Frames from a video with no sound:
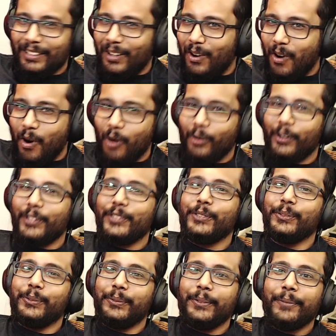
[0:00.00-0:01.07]
horror
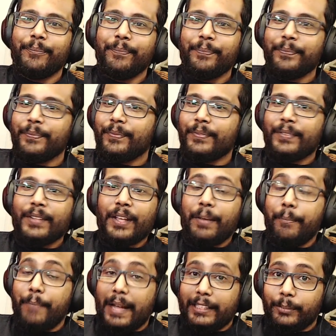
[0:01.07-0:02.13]
too.
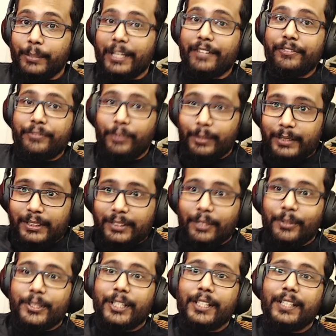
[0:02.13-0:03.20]
By the way, full
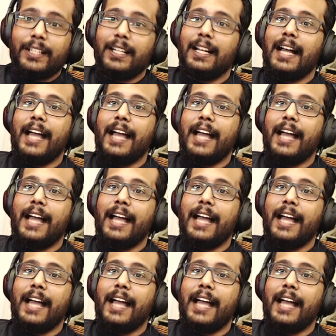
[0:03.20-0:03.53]
disclosure,